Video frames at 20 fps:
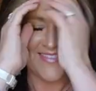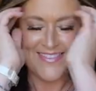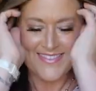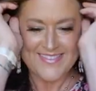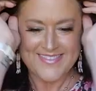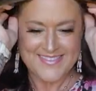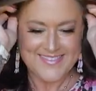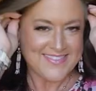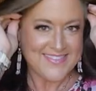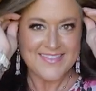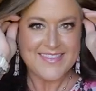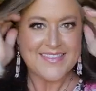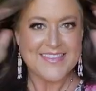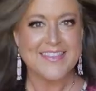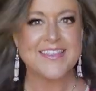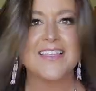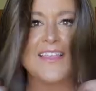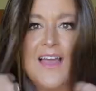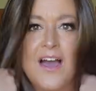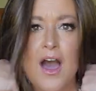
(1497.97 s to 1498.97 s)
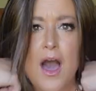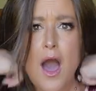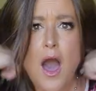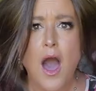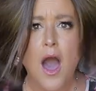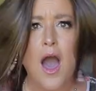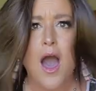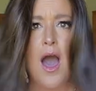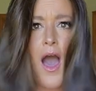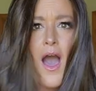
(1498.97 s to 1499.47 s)
Plus, it's always fun to
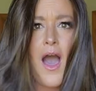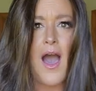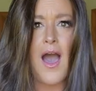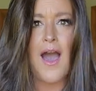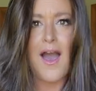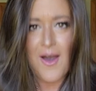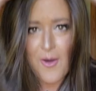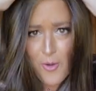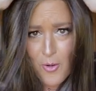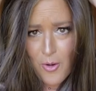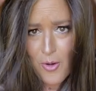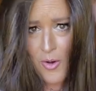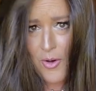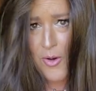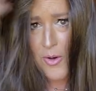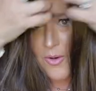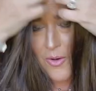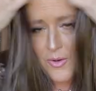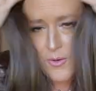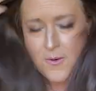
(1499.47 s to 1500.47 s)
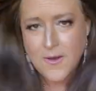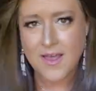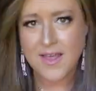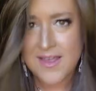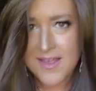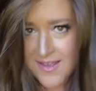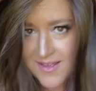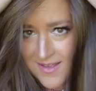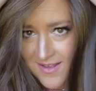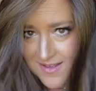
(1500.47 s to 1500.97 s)
see something a little different than I'm
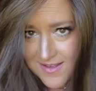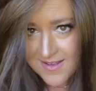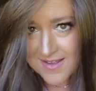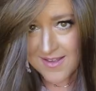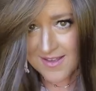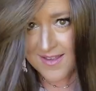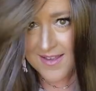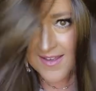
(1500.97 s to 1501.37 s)
used to.